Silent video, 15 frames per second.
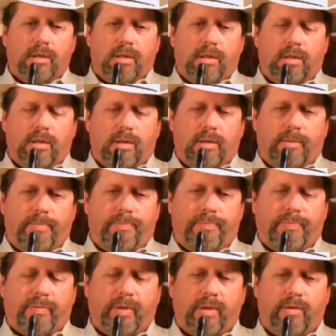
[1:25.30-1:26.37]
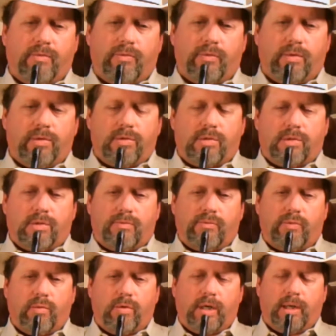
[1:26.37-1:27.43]
Um, the first
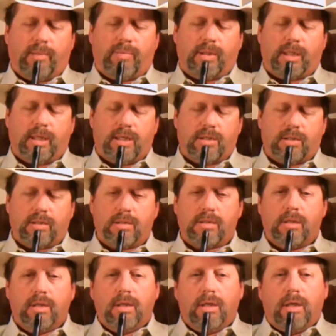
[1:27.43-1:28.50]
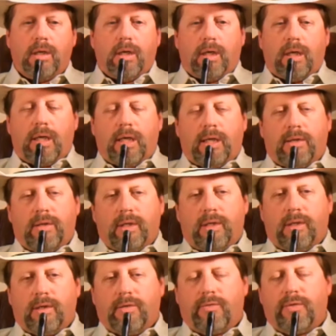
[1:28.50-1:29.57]
four applications, and then
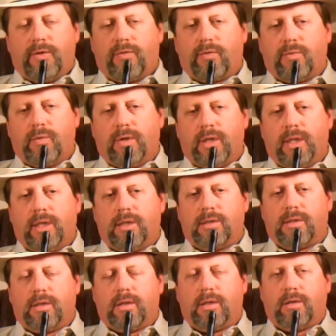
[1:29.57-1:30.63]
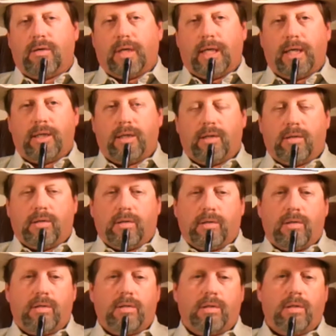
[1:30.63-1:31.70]
the fifth one is granular,
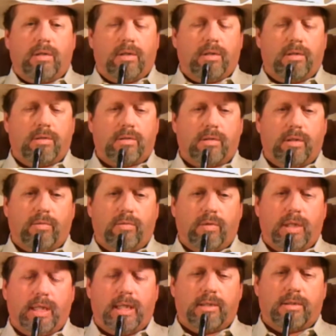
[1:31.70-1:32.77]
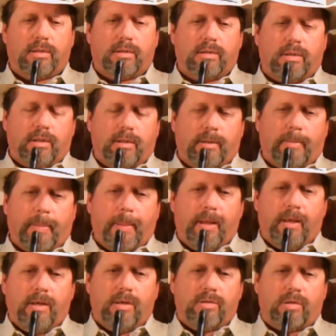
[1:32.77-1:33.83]
slow release,
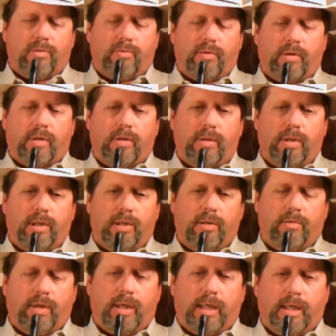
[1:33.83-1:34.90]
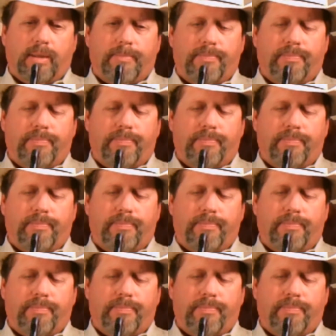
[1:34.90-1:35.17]
sulfur coated urea.